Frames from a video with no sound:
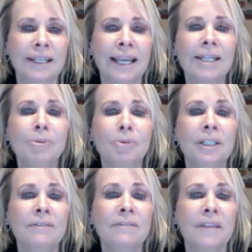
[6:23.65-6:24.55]
getting
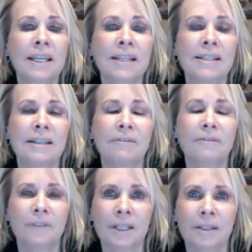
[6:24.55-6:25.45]
rid of things that
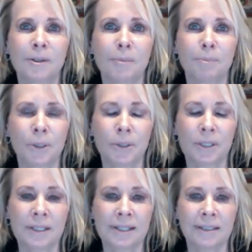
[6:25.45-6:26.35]
feel
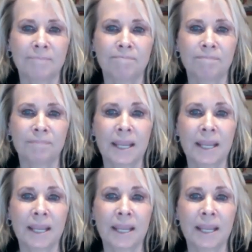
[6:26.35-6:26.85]
burdensome.